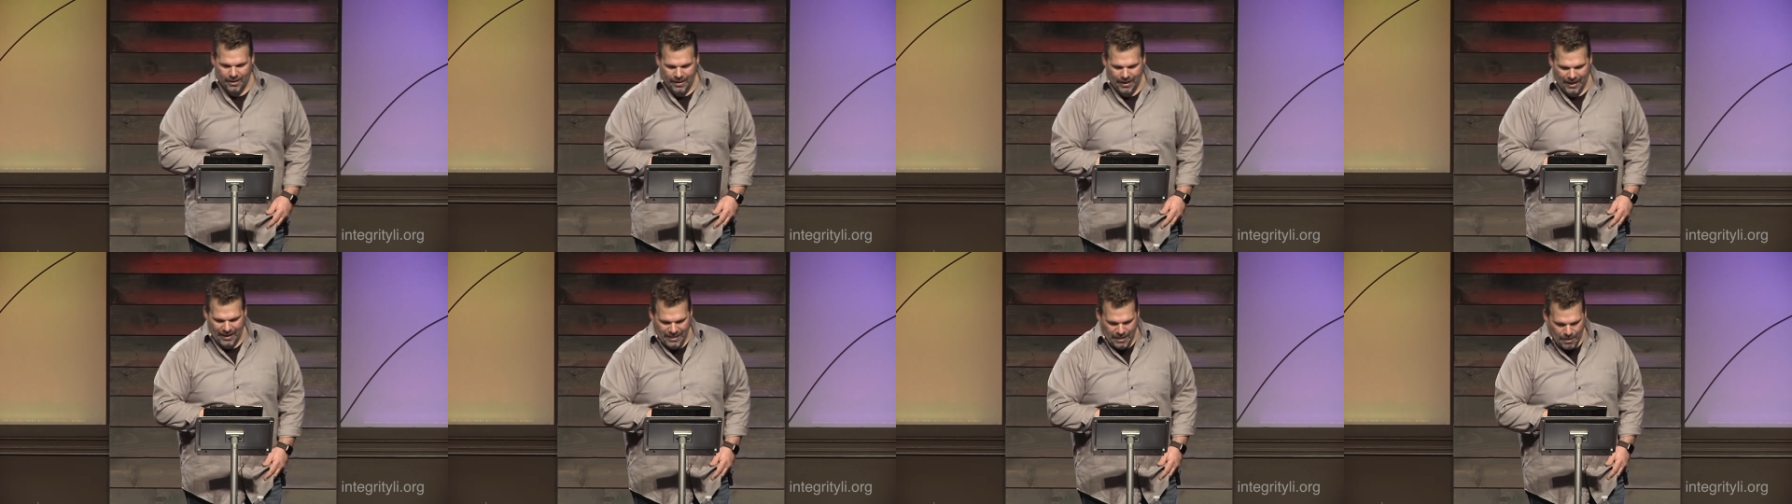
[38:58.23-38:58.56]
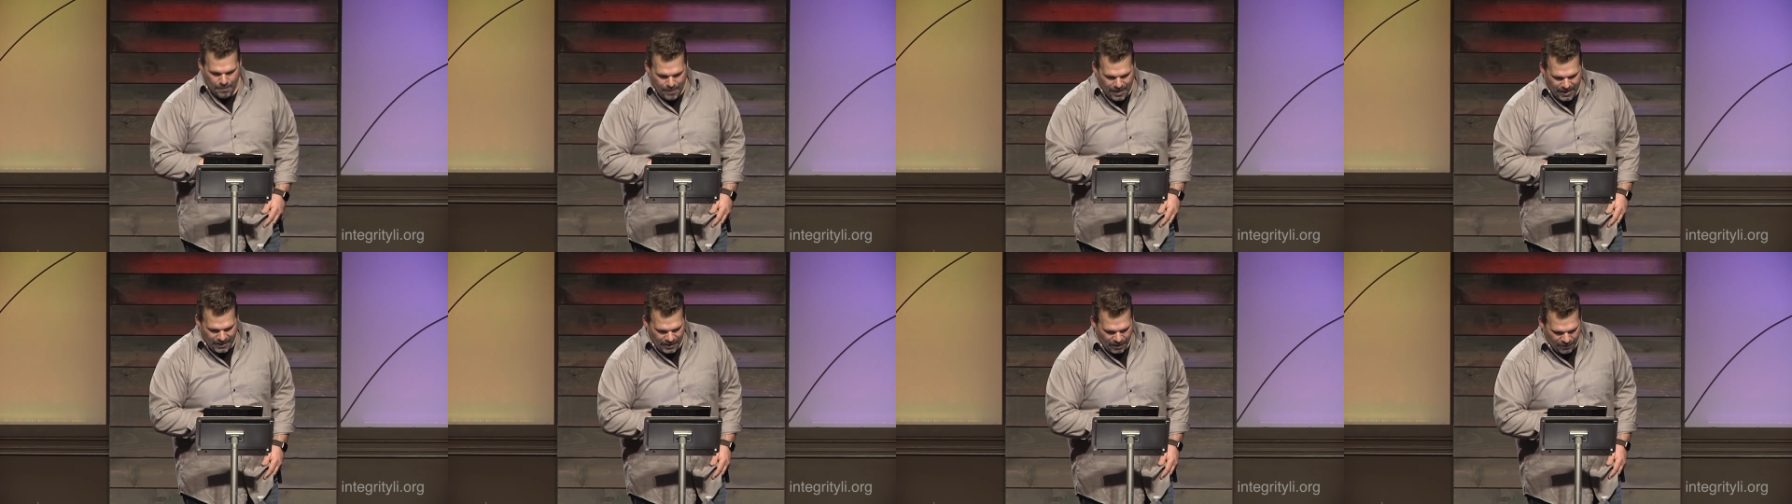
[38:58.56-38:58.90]
and
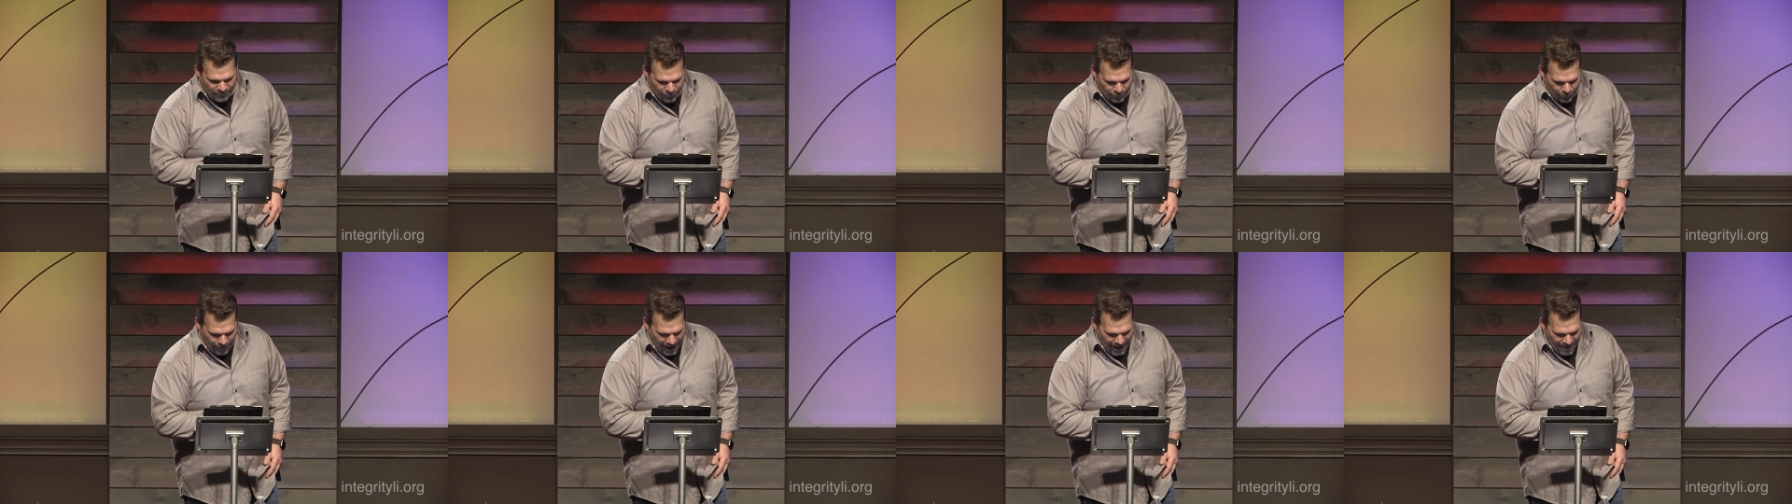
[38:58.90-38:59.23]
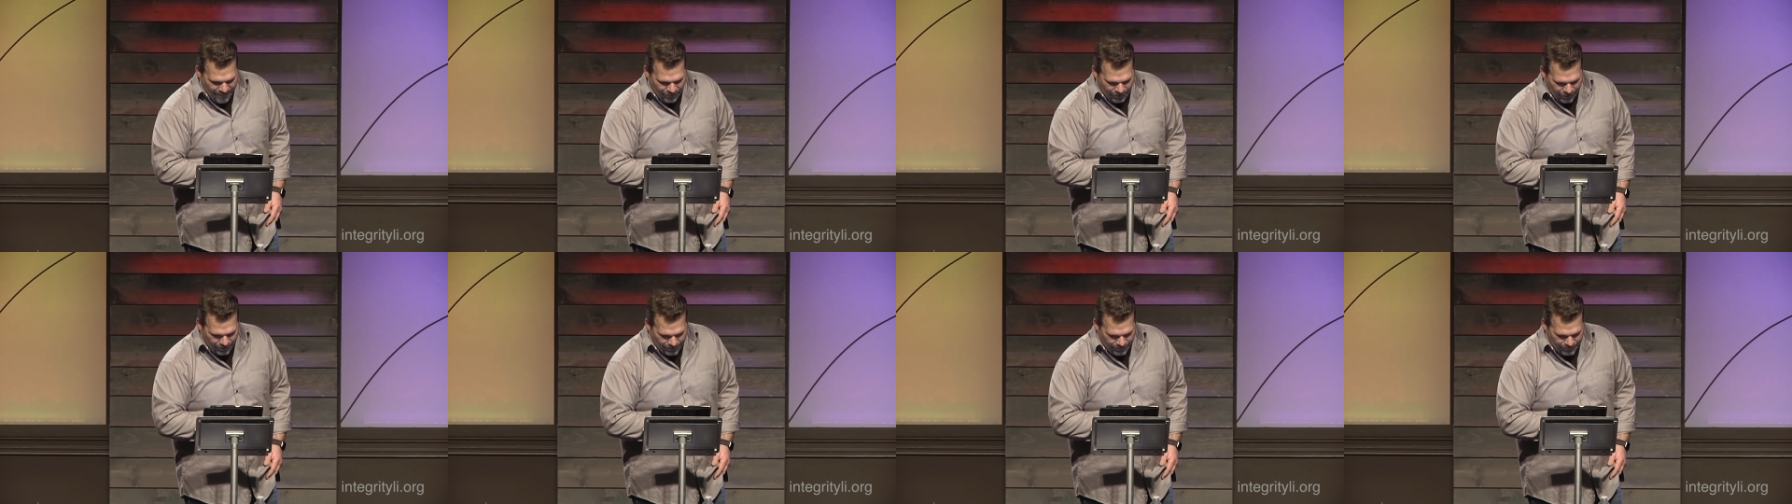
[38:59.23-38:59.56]
dominion
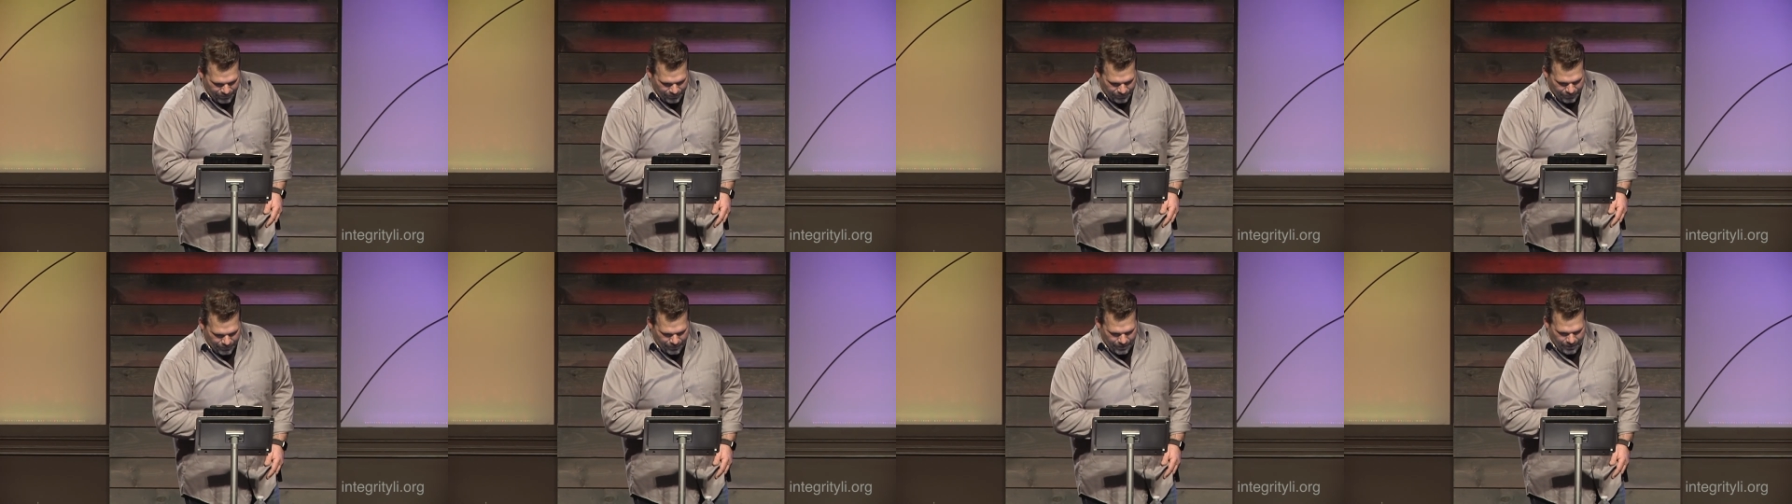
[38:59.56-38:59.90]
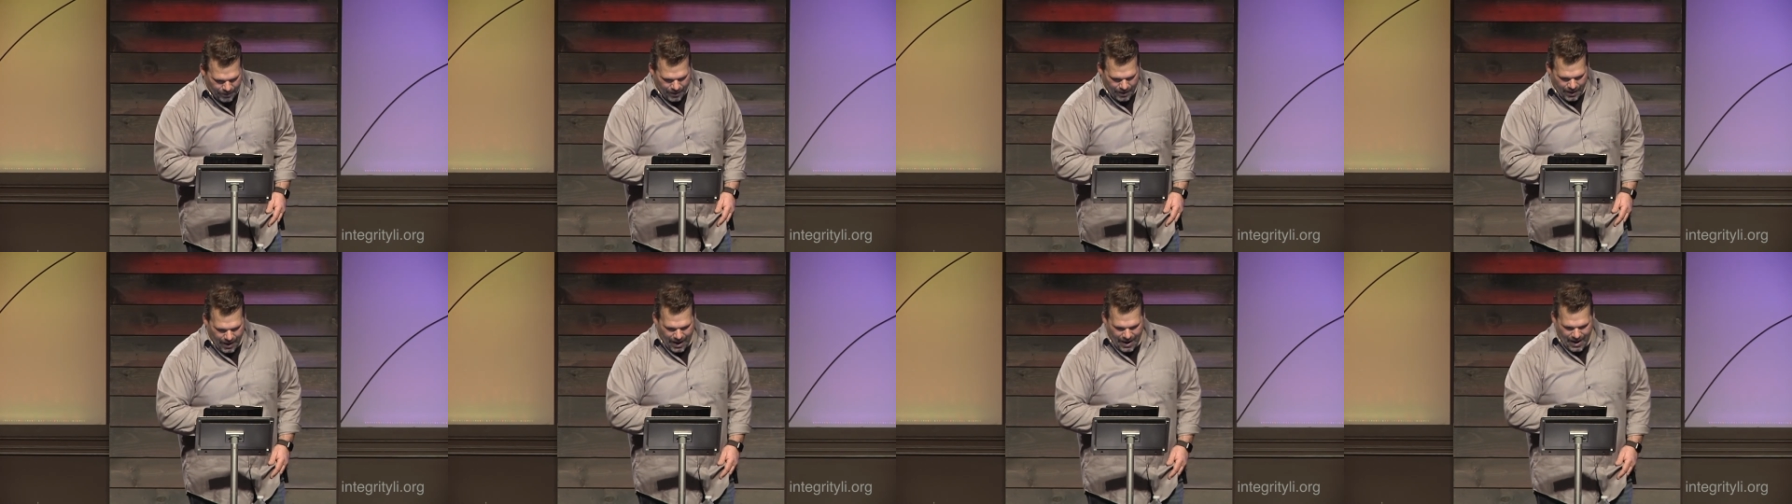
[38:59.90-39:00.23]
forever
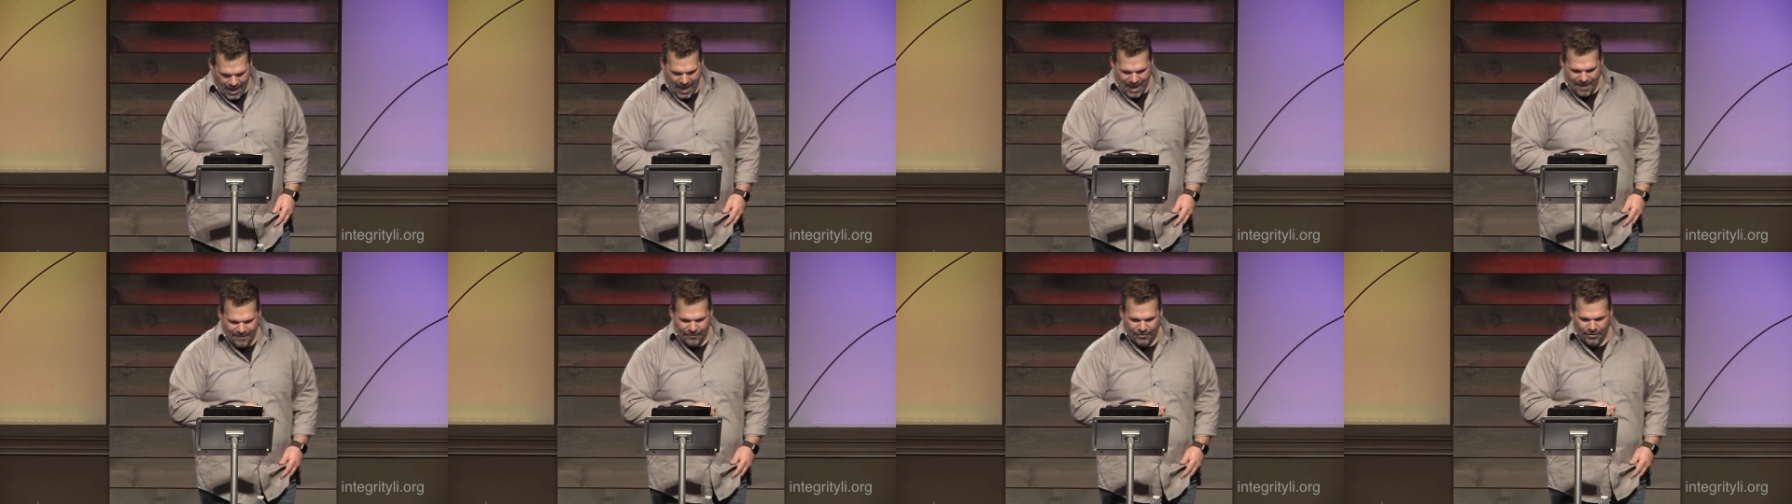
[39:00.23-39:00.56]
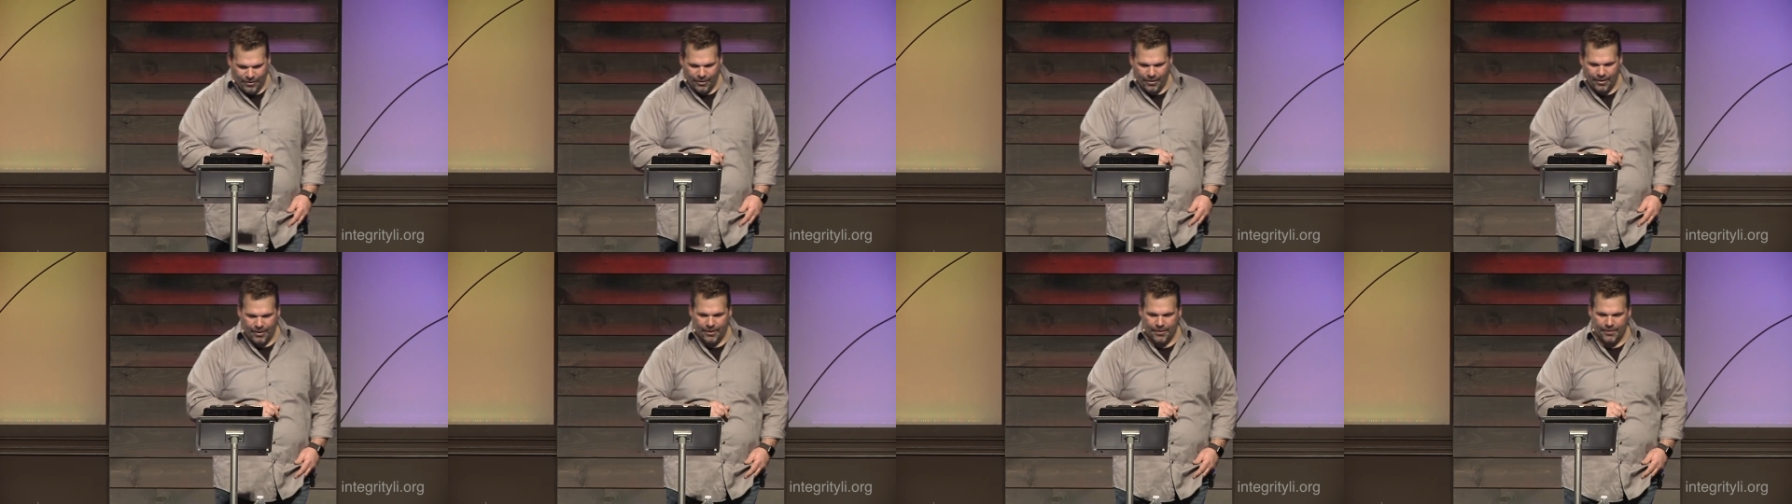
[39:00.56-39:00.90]
and
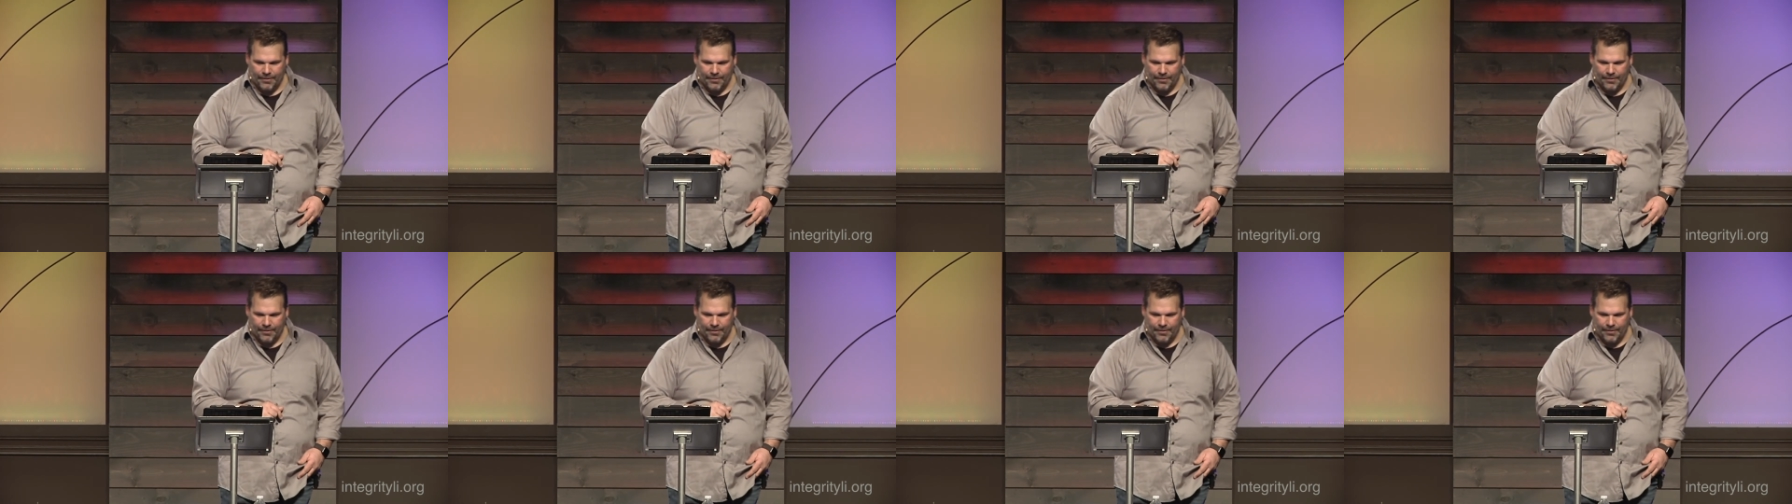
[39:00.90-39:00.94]
ever.